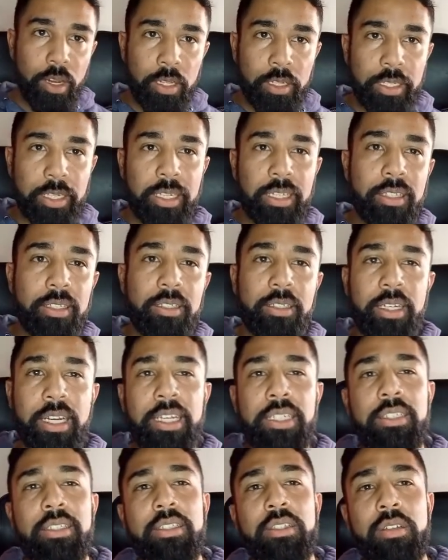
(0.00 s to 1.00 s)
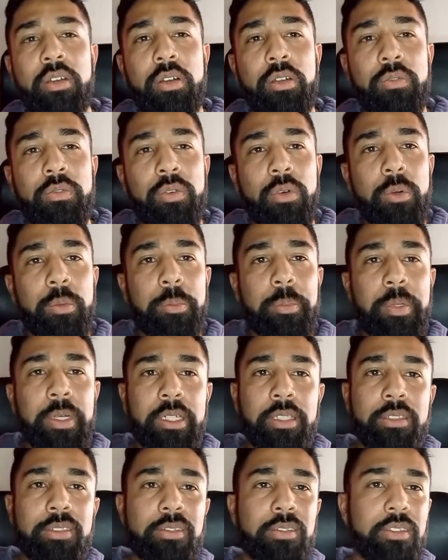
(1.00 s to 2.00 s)
Declan Rice is going for,
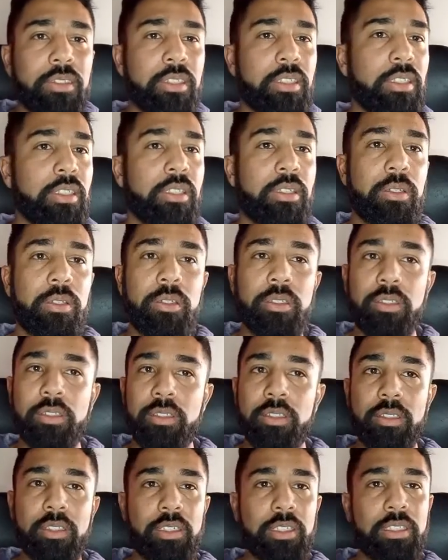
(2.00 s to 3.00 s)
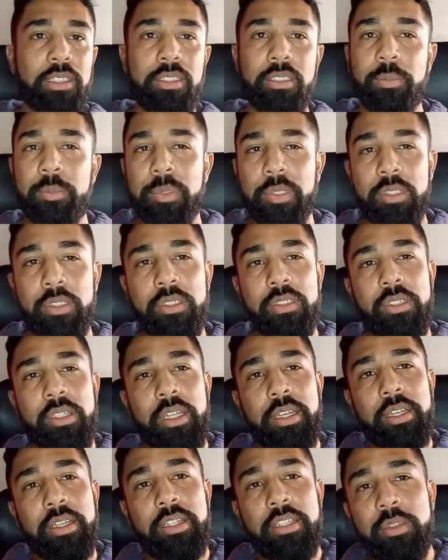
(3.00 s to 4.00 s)
but it's a position that
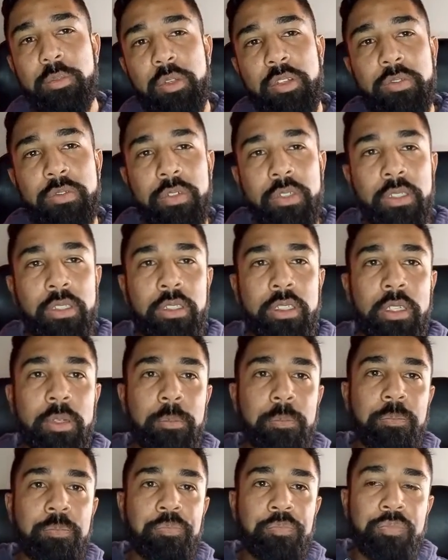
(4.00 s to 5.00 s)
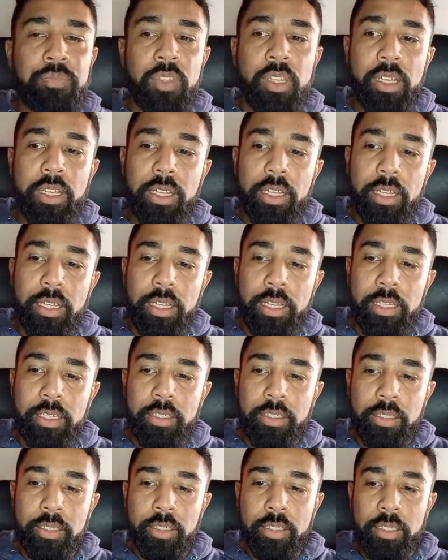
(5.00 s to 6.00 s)
needs to be filled. And
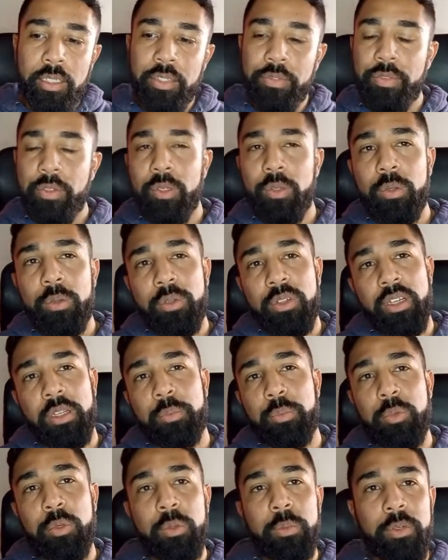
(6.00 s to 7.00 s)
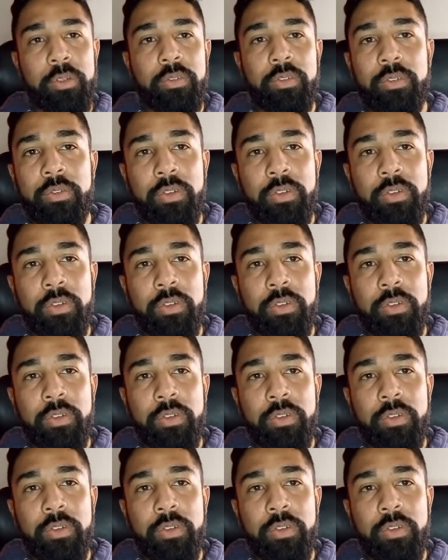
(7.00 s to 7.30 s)
if you look at Pogba for